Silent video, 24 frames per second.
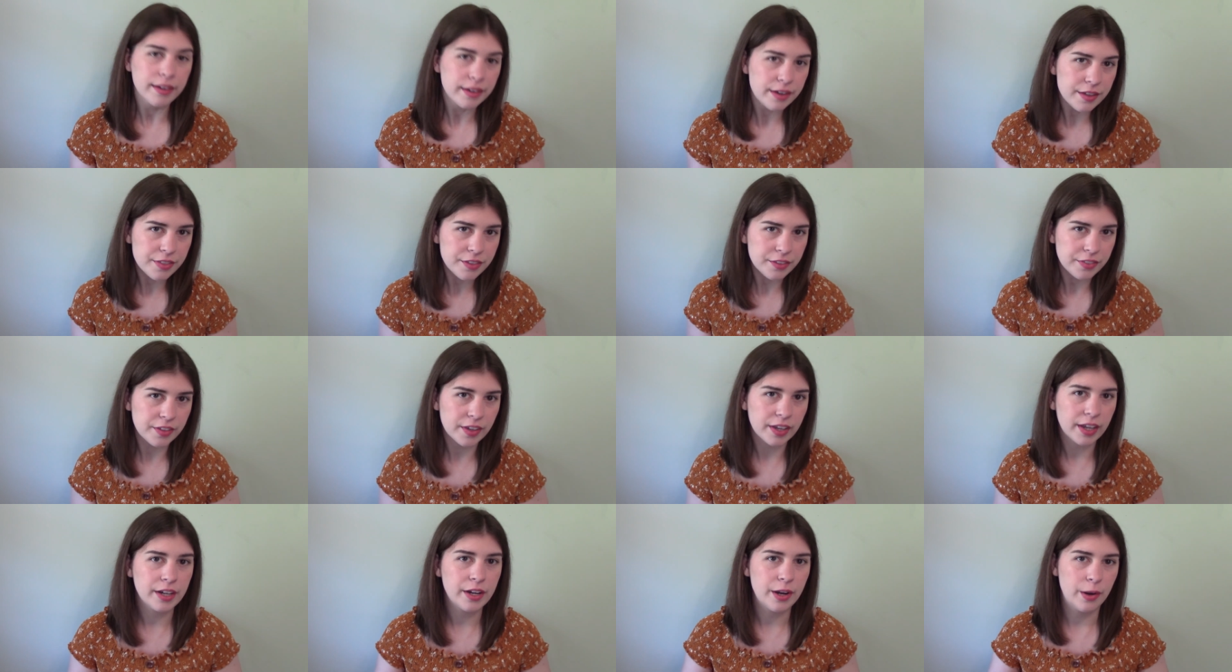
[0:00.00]
Another
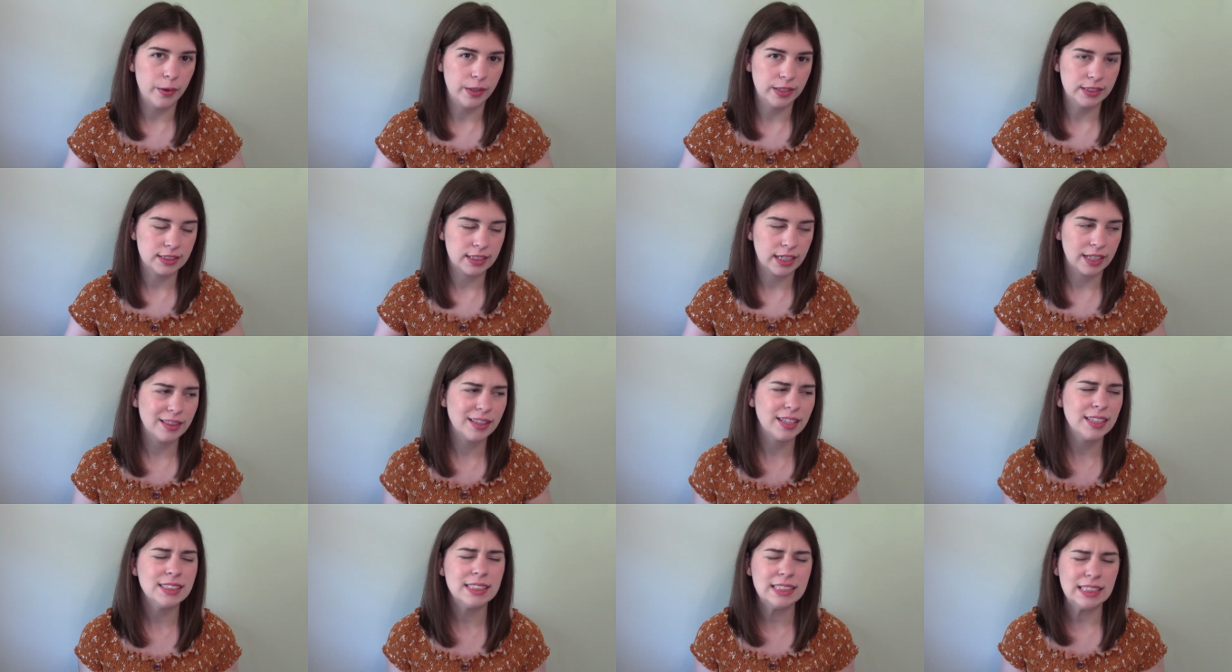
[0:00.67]
thing I noticed,
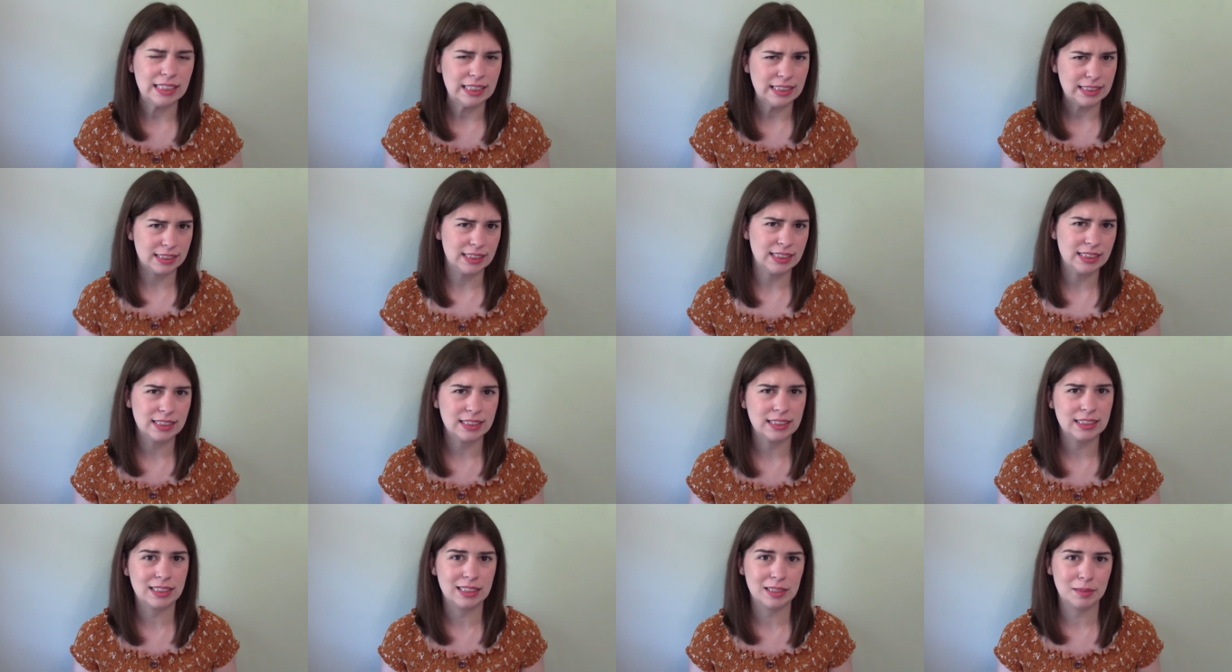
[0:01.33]
and this
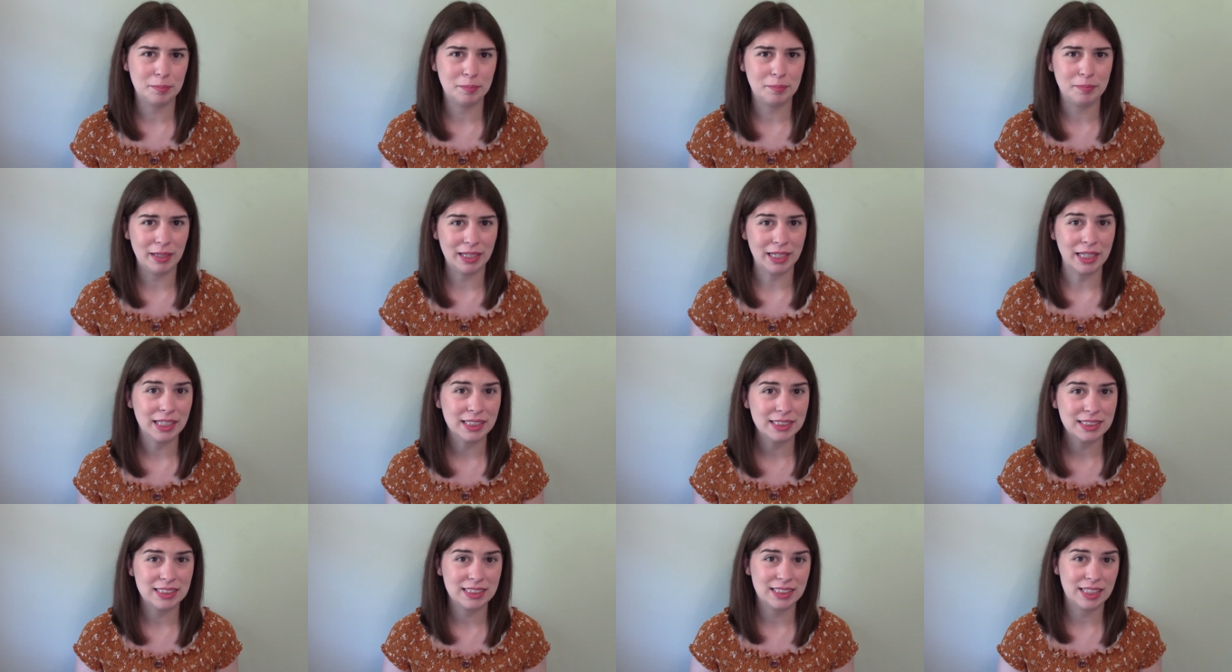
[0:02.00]
isn't the
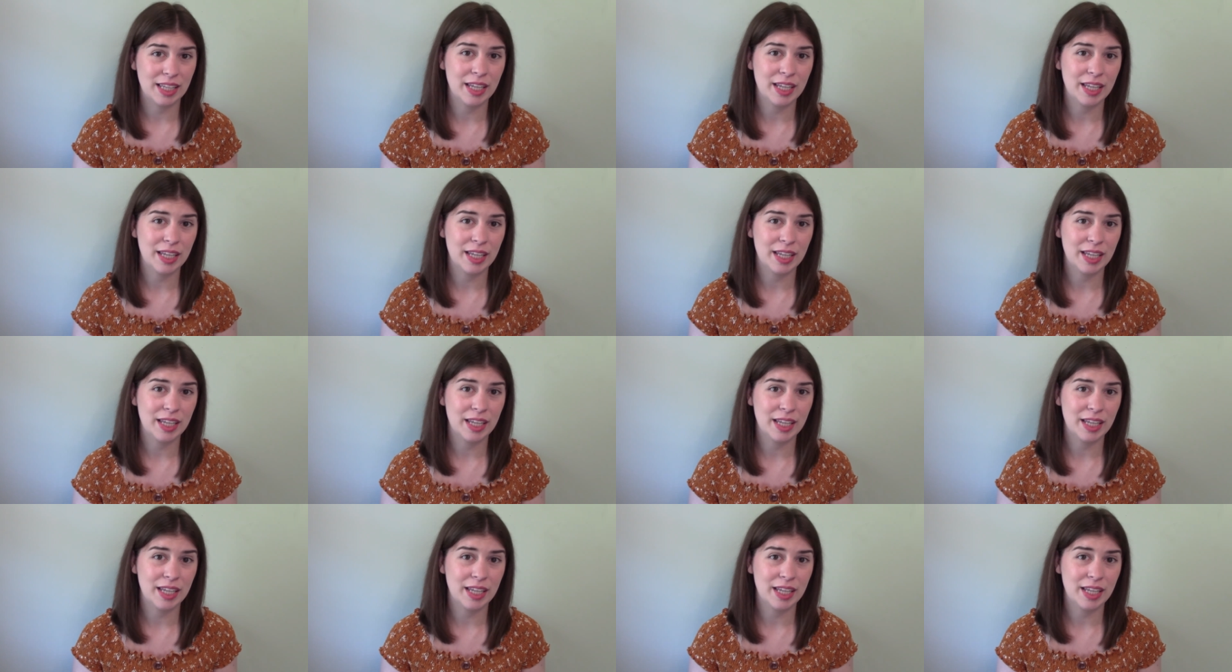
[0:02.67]
biggest